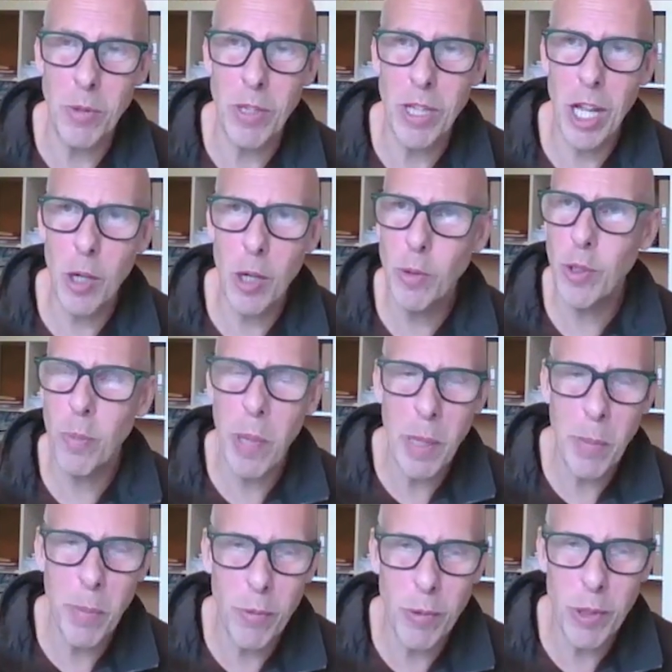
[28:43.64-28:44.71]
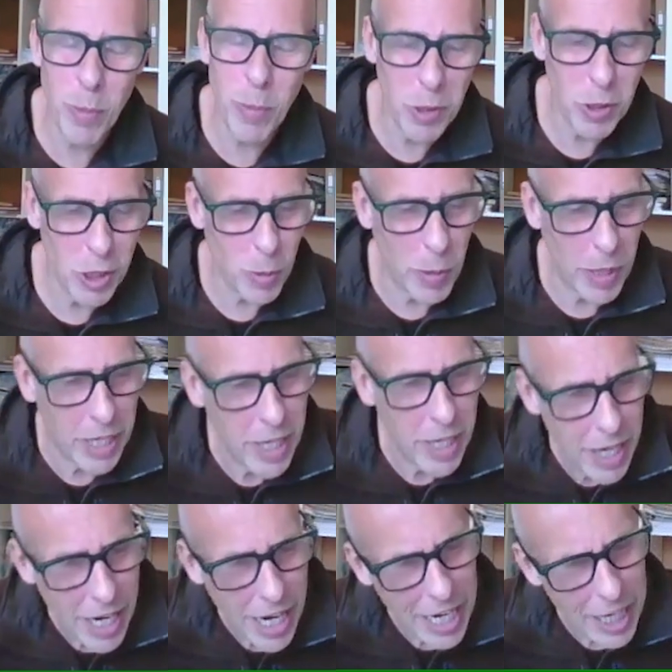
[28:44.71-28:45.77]
Loads of people responded to me.
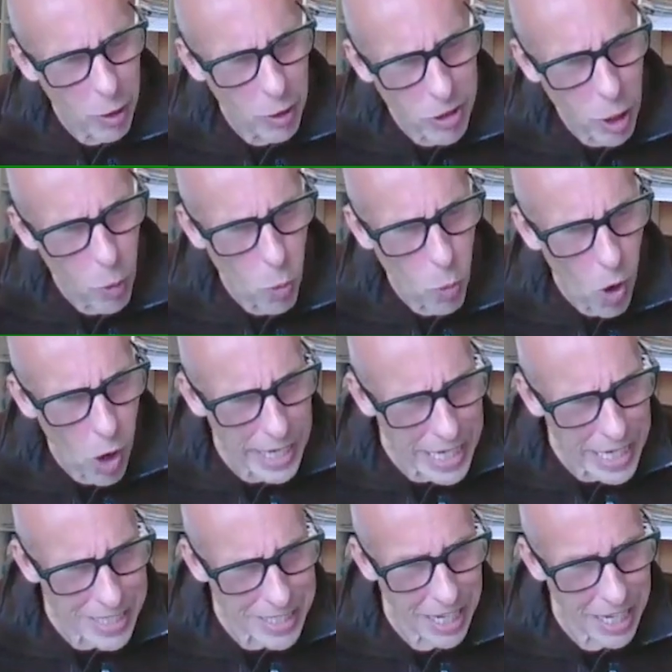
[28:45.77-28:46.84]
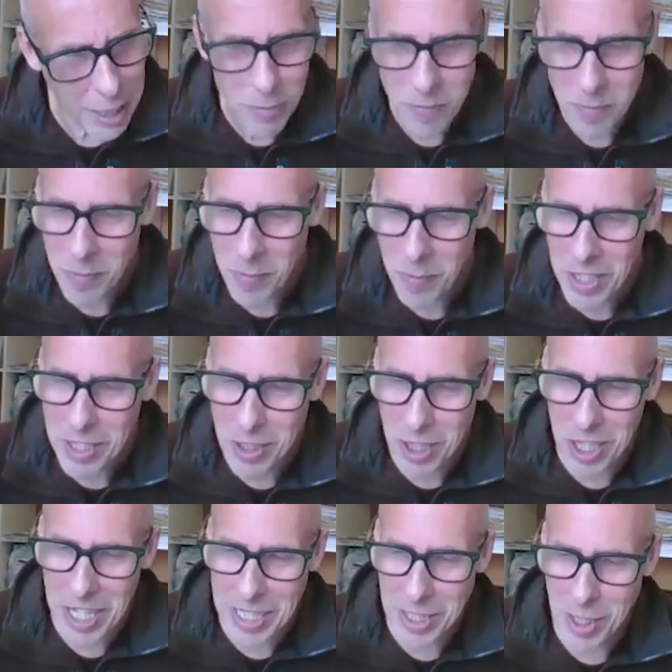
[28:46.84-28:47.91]
And I was like, why is that? So
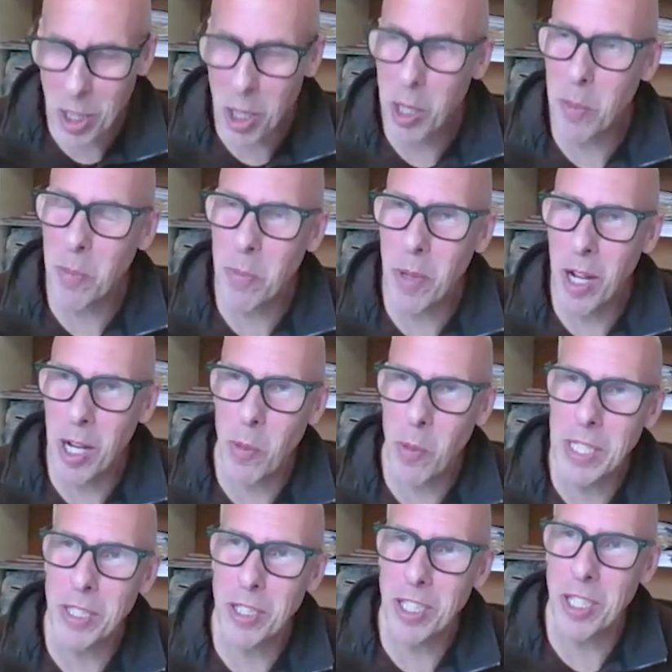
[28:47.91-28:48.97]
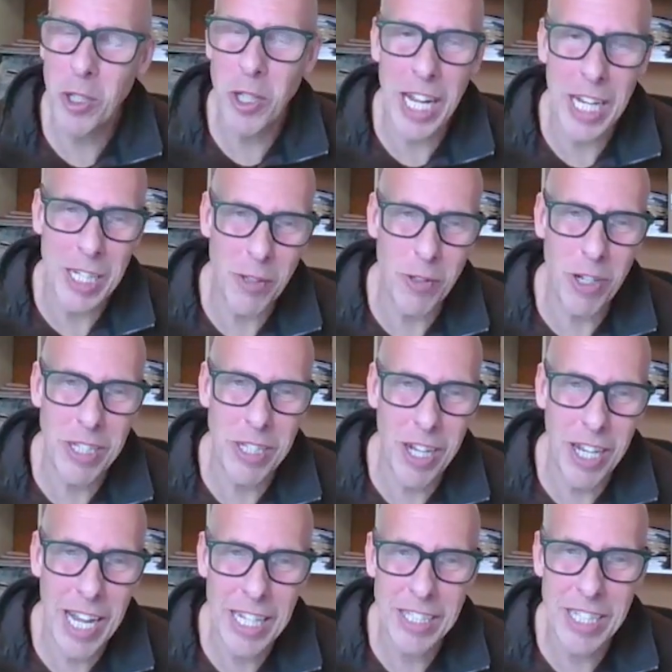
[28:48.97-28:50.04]
the next time I went to Uganda,
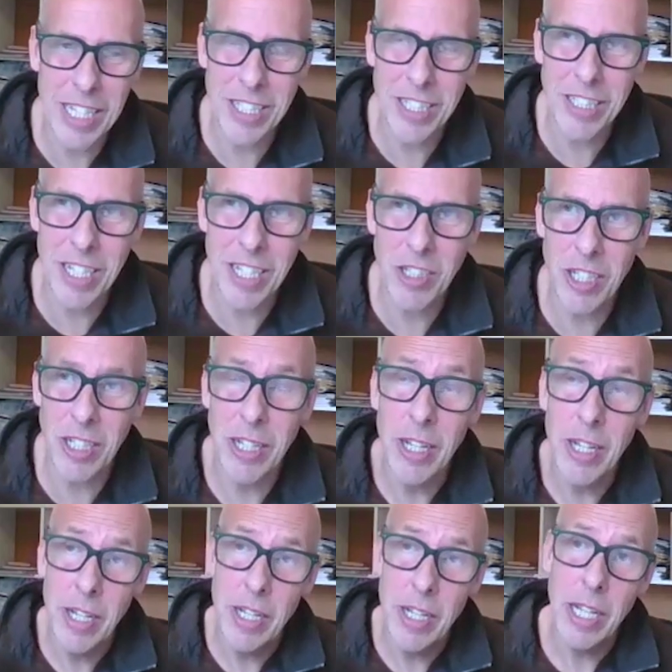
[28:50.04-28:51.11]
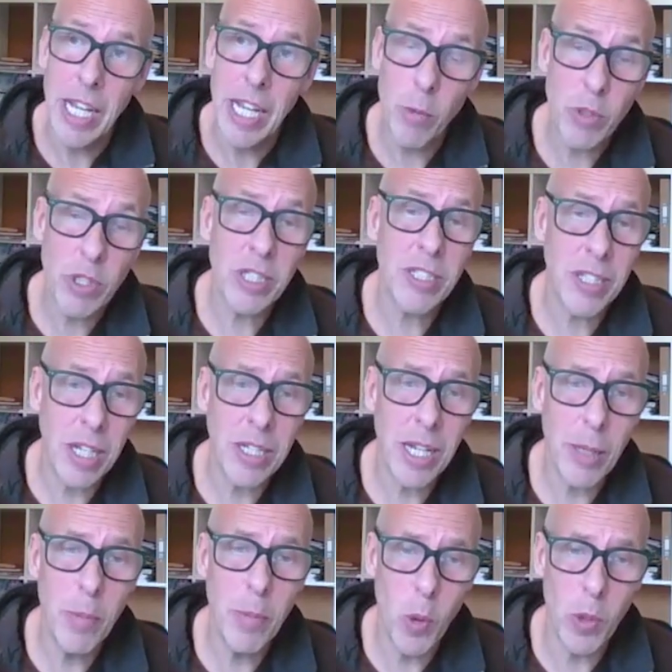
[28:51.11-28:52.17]
I had that discussion. It was a
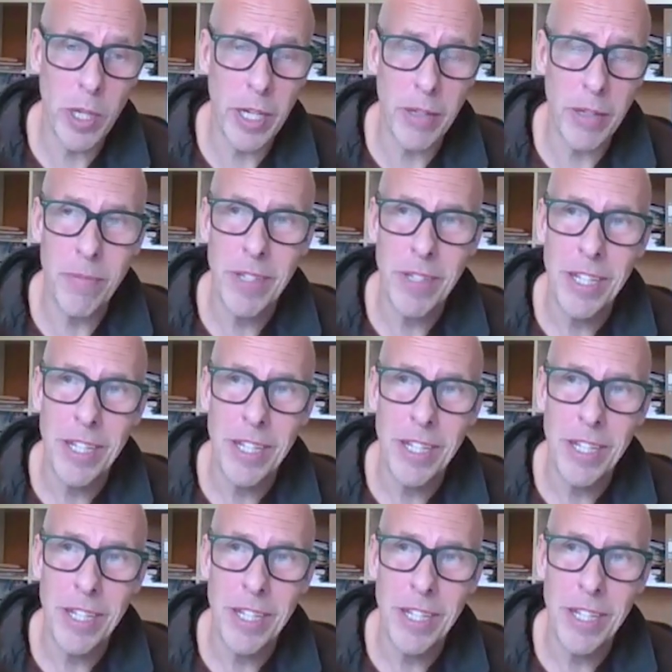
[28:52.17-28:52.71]
Sunday morning.